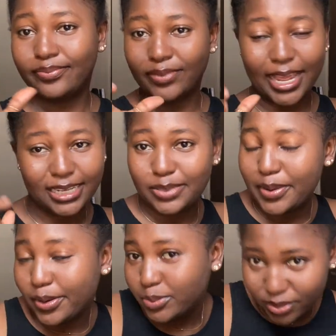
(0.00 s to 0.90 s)
I didn't
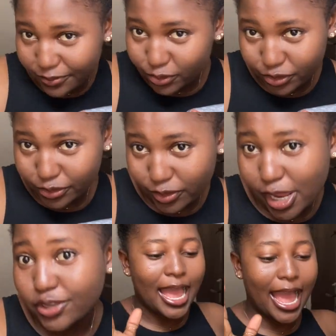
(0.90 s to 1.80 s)
spend up to seven hundred
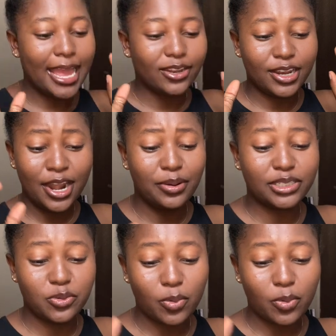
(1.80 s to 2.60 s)
dollars. And another reason